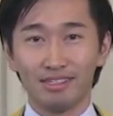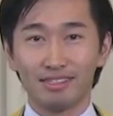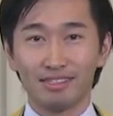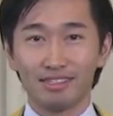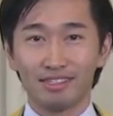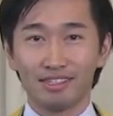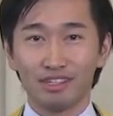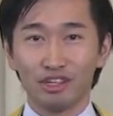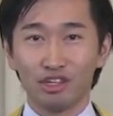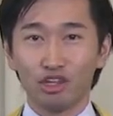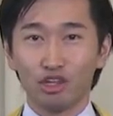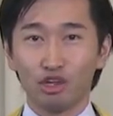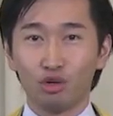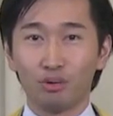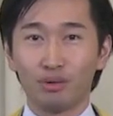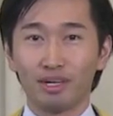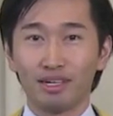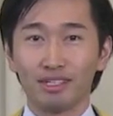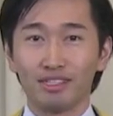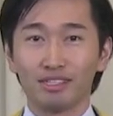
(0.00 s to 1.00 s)
your
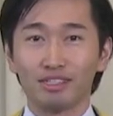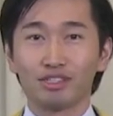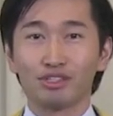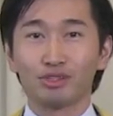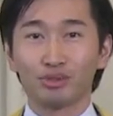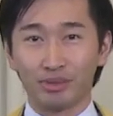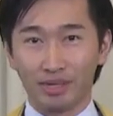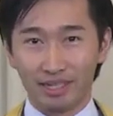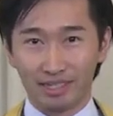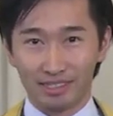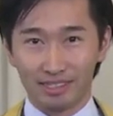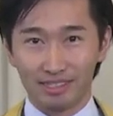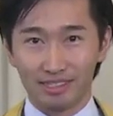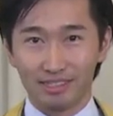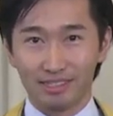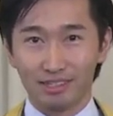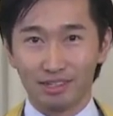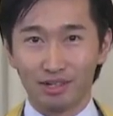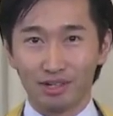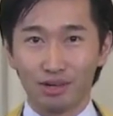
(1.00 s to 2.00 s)
strengths
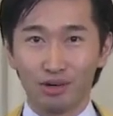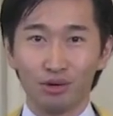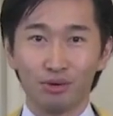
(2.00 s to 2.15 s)
or